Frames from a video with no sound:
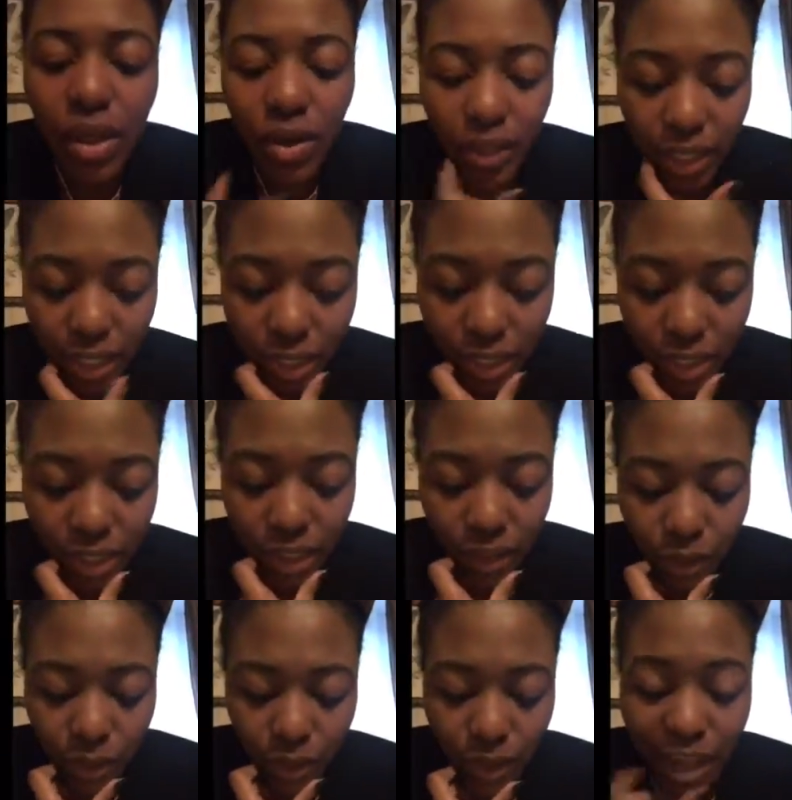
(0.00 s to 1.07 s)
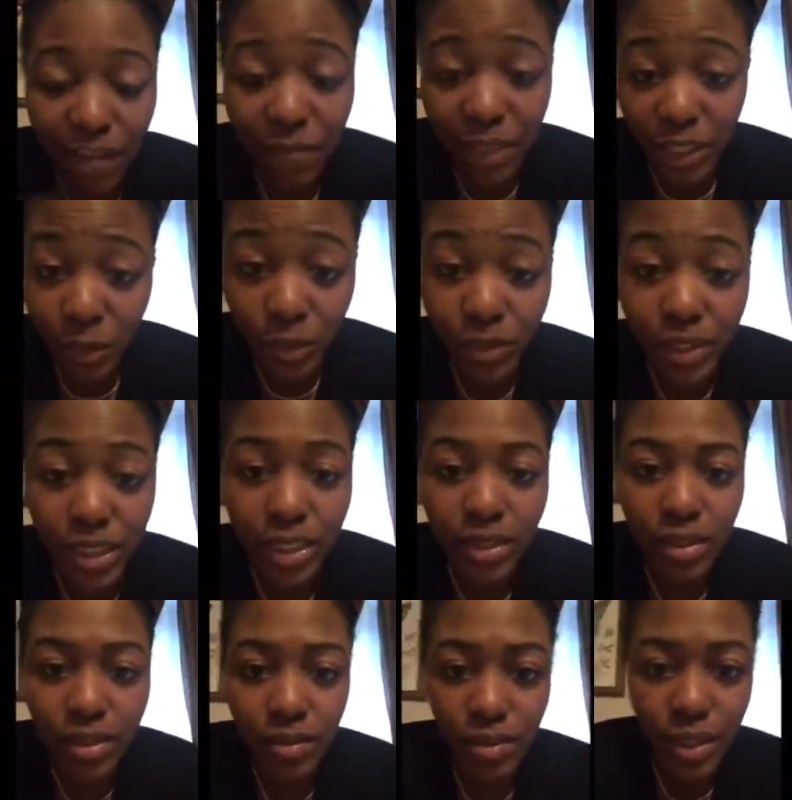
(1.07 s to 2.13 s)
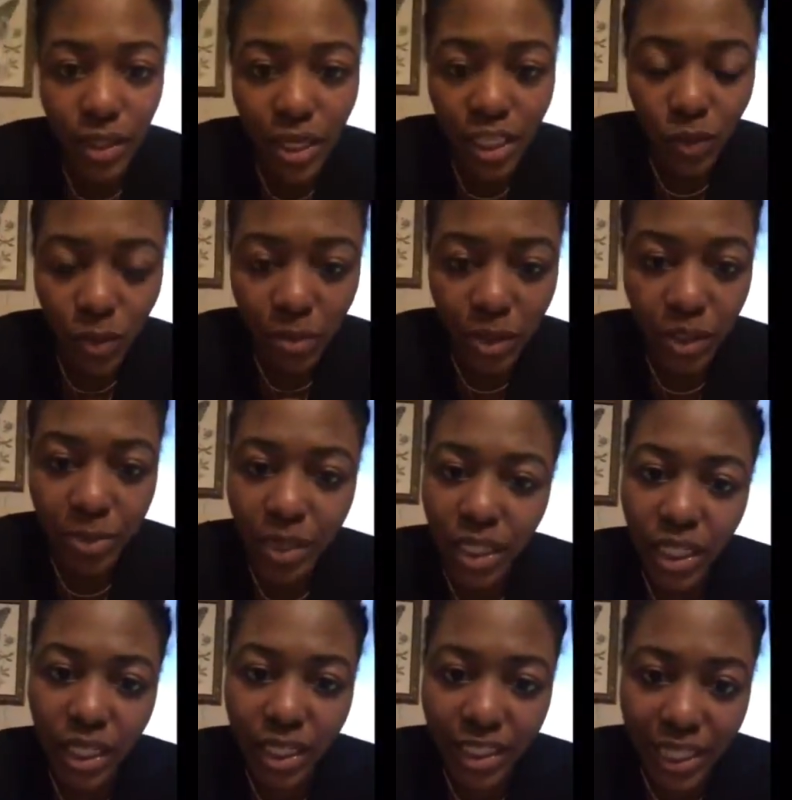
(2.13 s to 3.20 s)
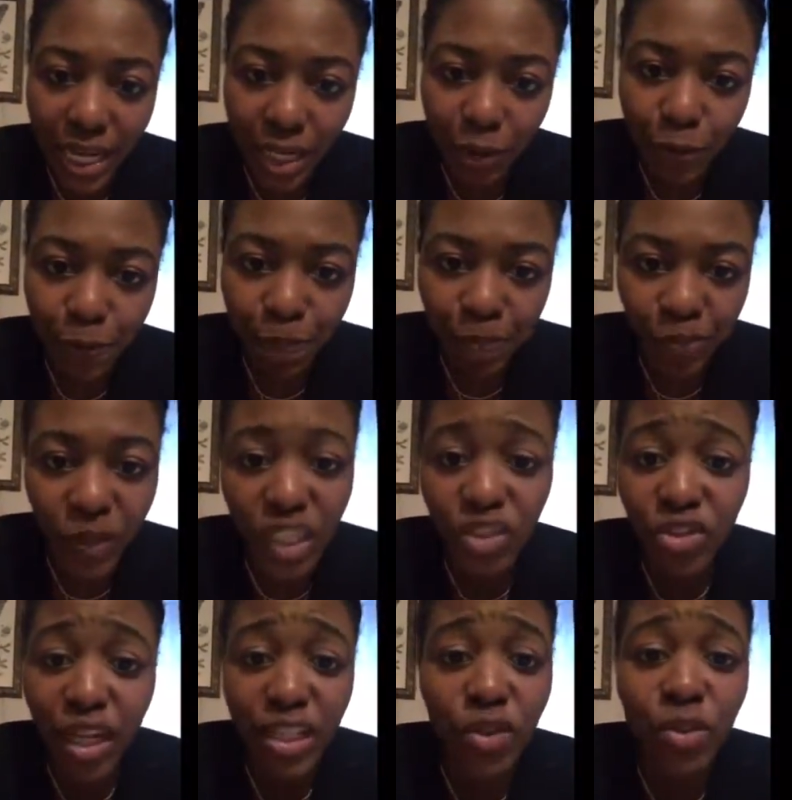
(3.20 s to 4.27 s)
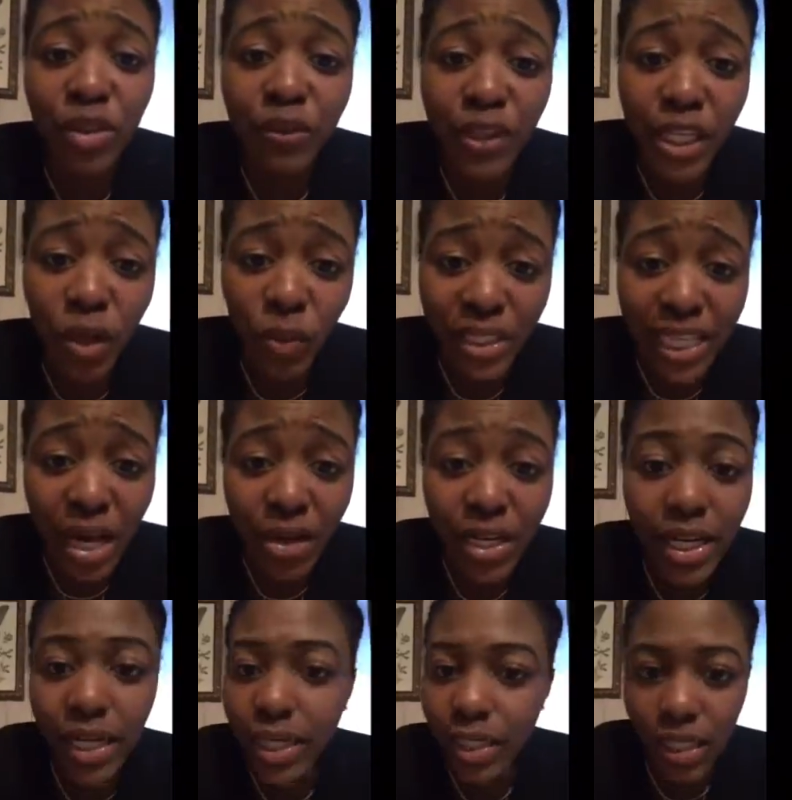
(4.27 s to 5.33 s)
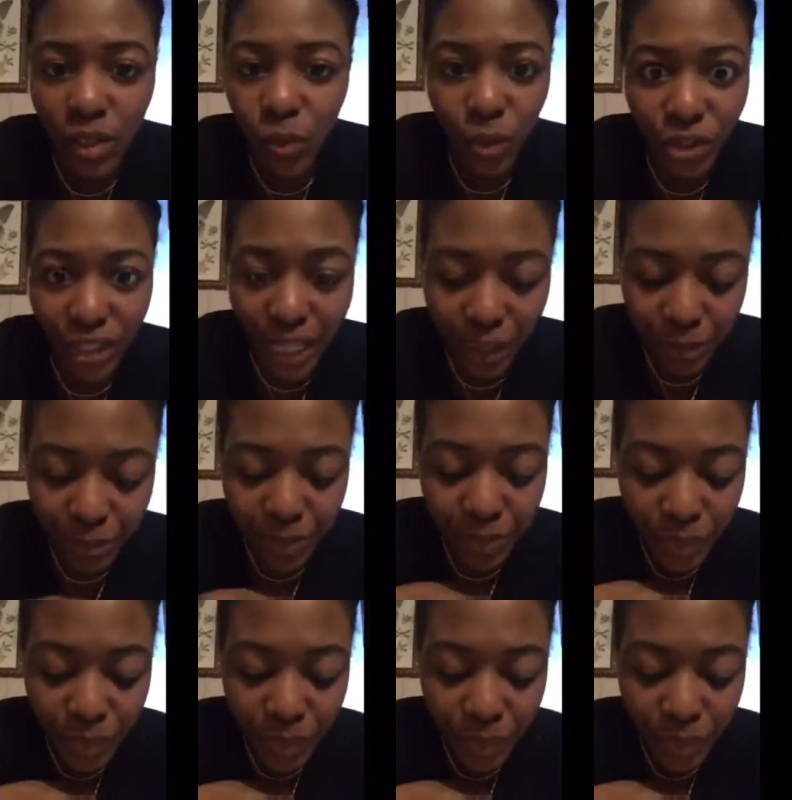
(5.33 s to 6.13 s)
Okay, so I have my notes, so that's what I'm going to be looking down. I tried doing the video without it and it didn't work out.